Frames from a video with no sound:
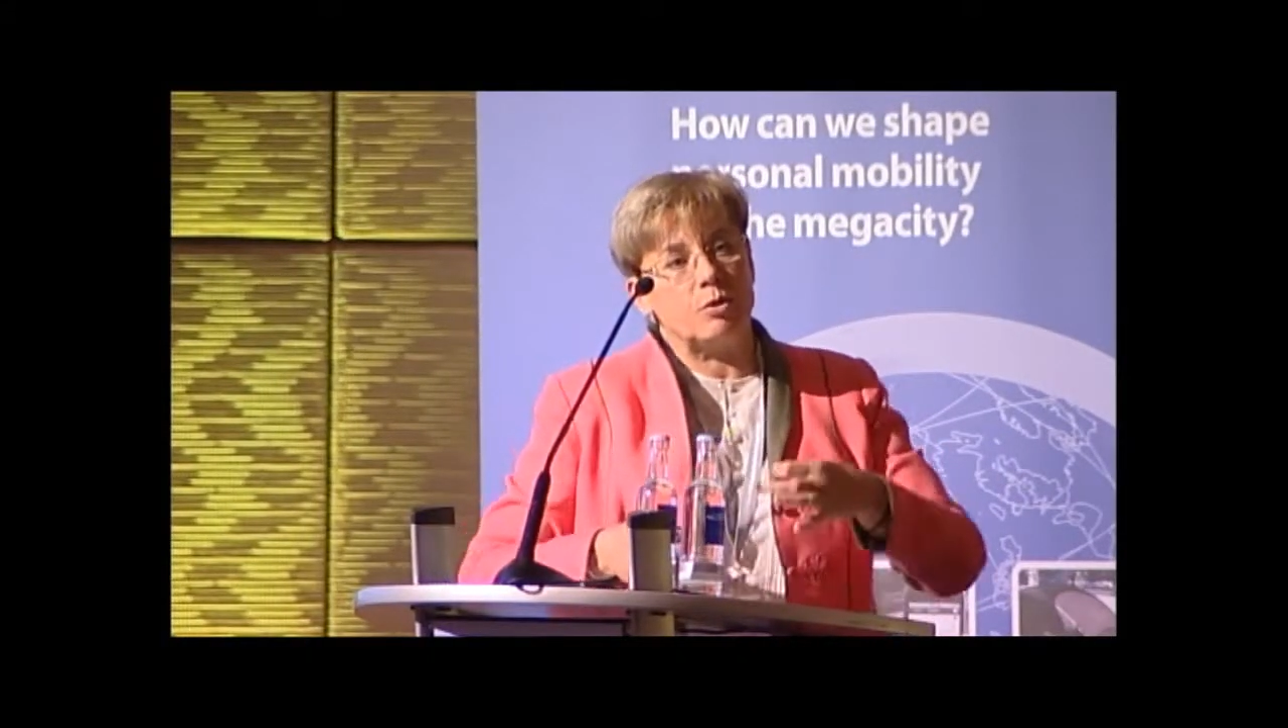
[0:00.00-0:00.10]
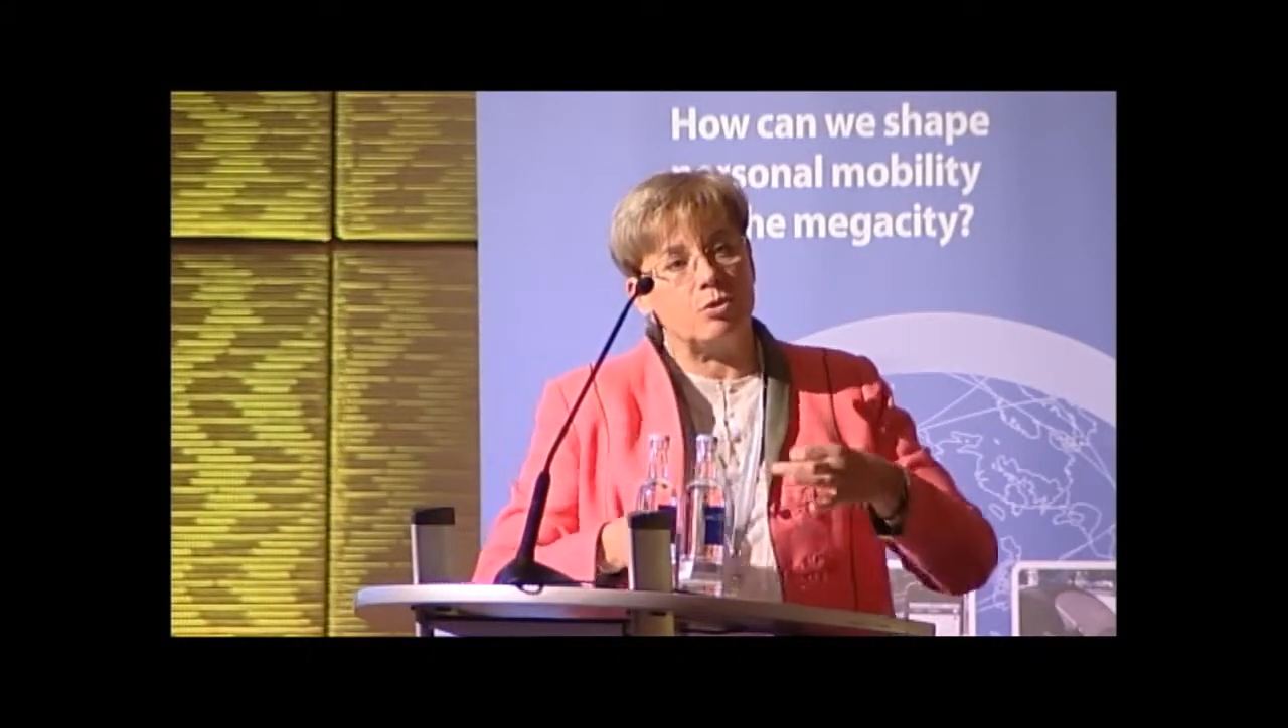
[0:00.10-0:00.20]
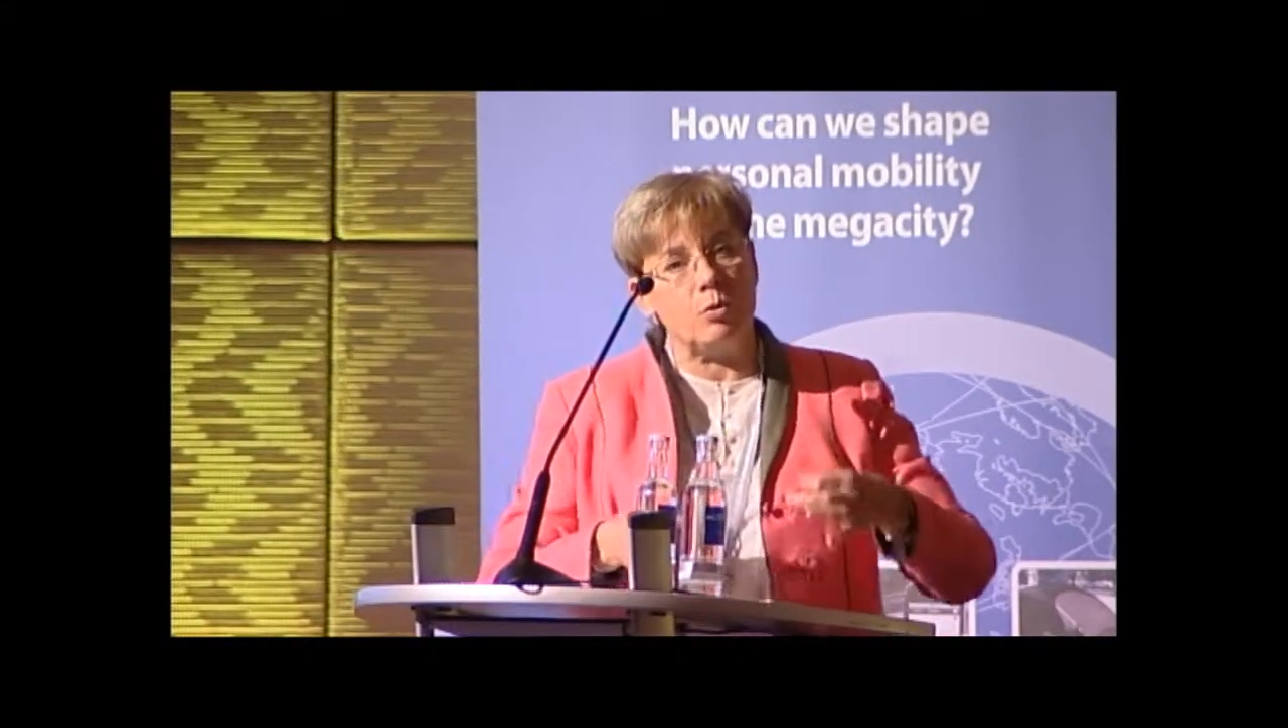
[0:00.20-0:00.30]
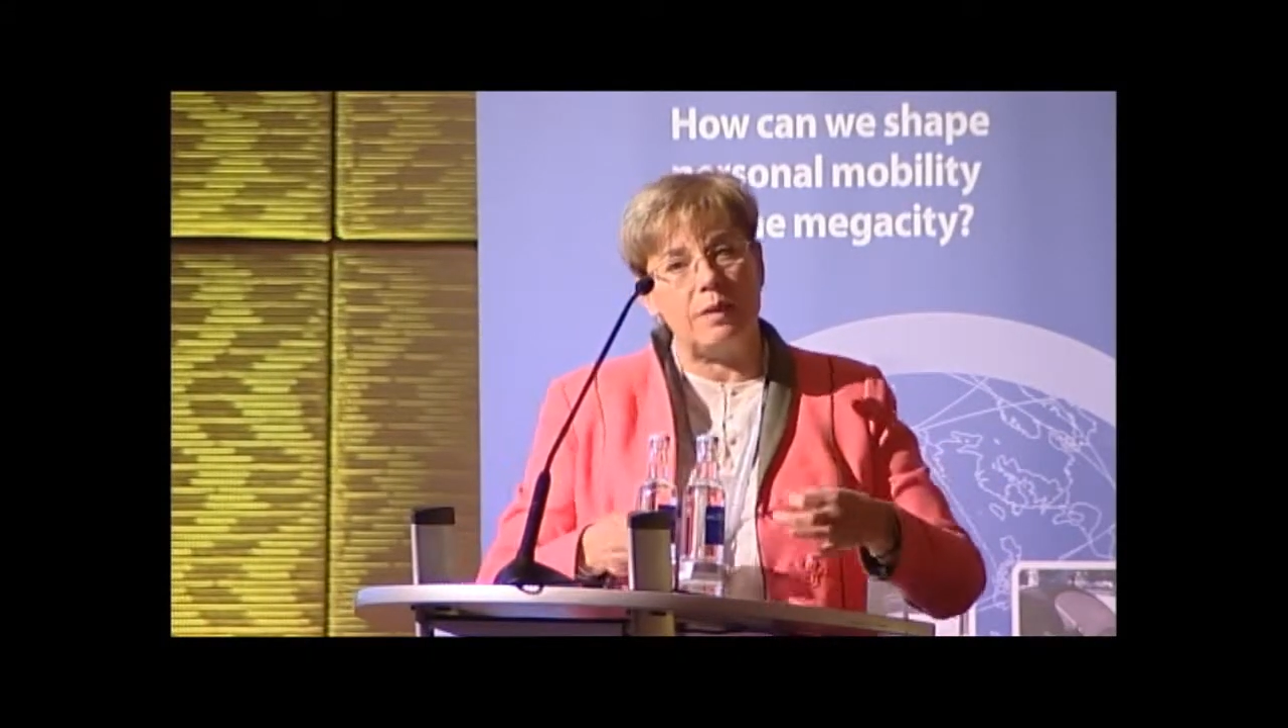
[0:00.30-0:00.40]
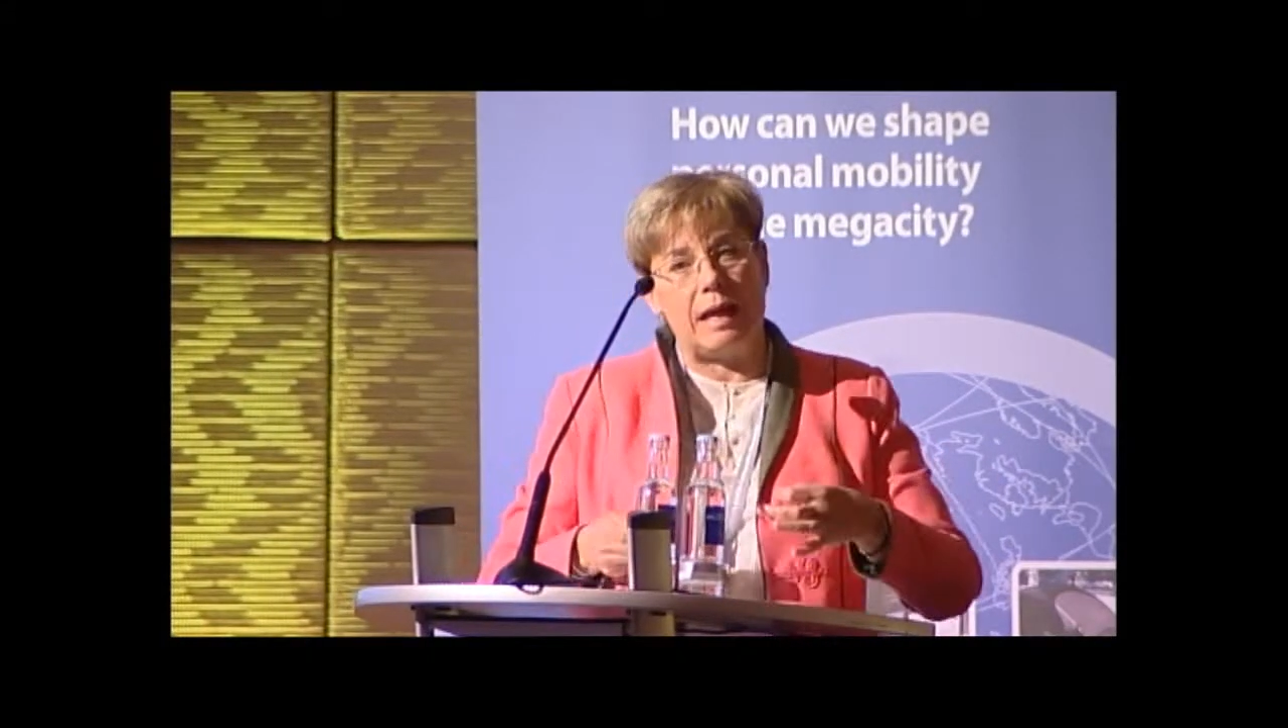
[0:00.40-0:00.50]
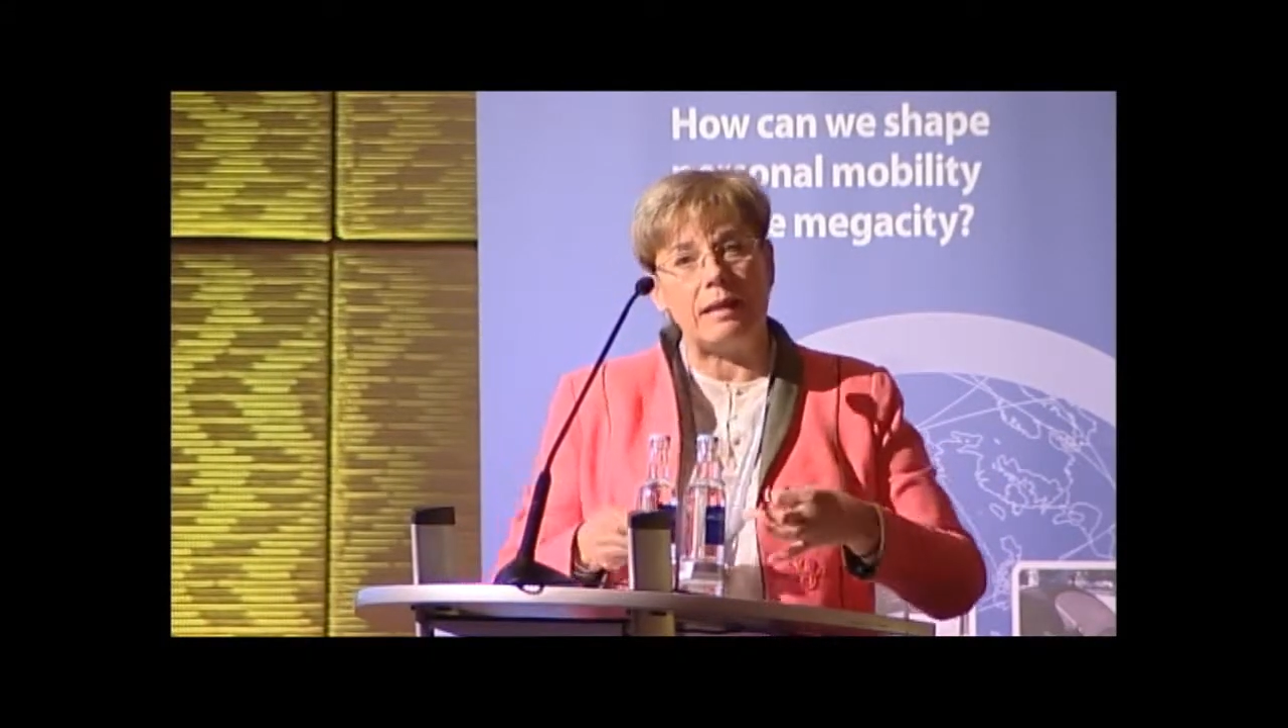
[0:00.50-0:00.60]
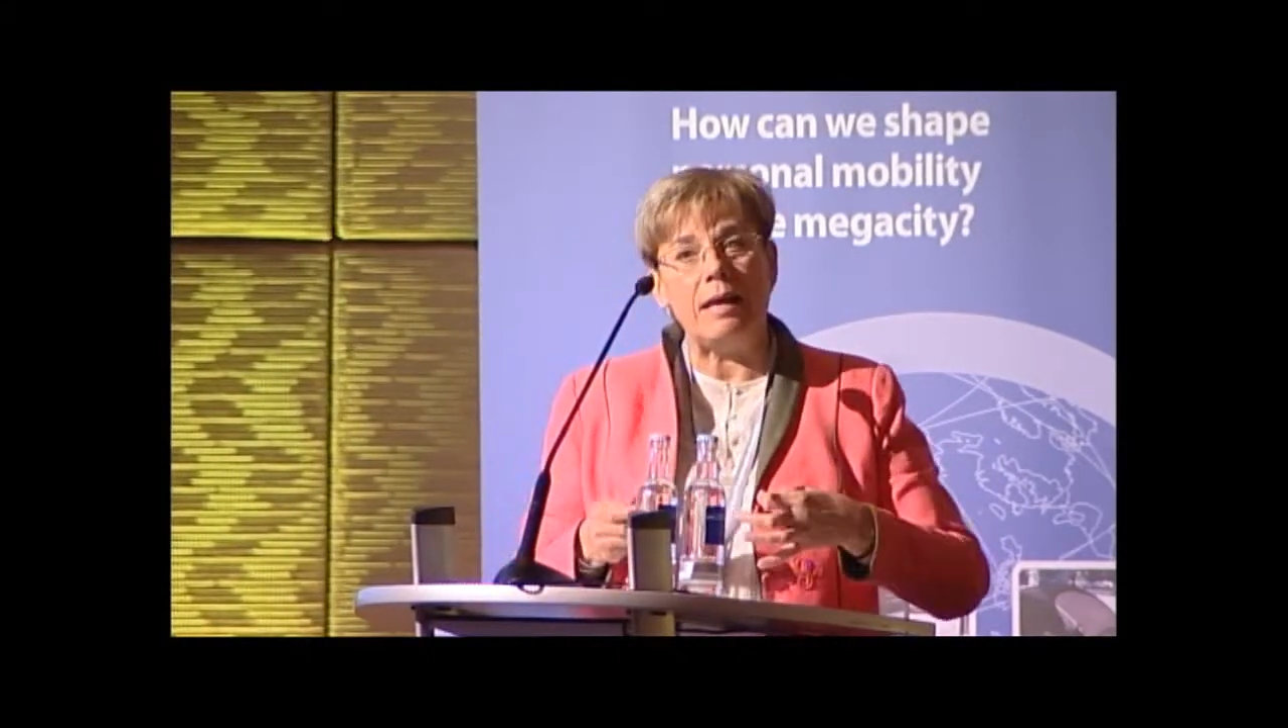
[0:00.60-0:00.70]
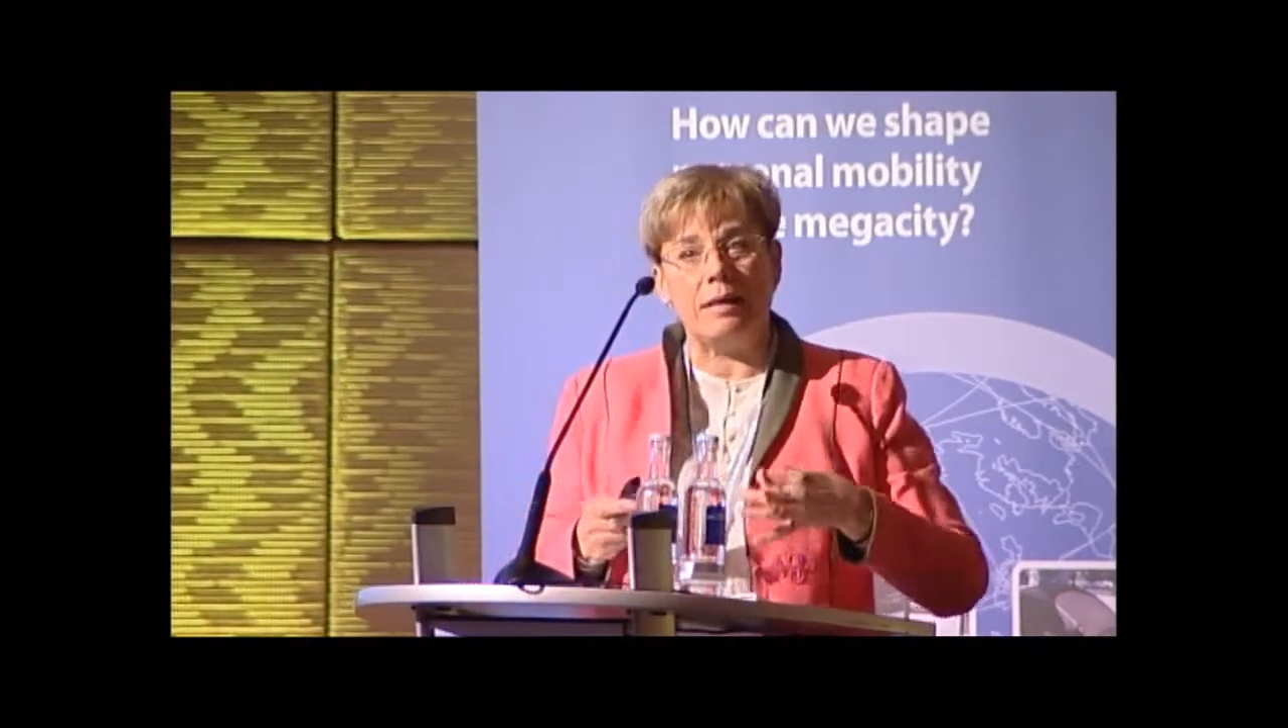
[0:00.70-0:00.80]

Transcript: so that